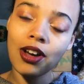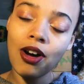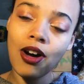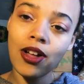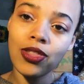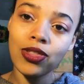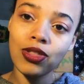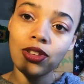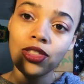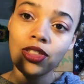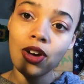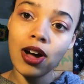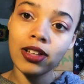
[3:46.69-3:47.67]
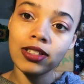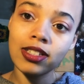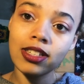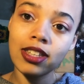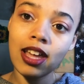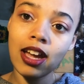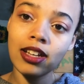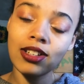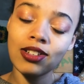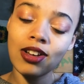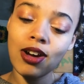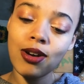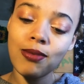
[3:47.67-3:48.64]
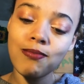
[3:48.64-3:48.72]
on the thoughts that
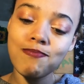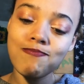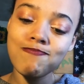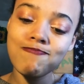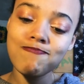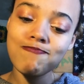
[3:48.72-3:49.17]
and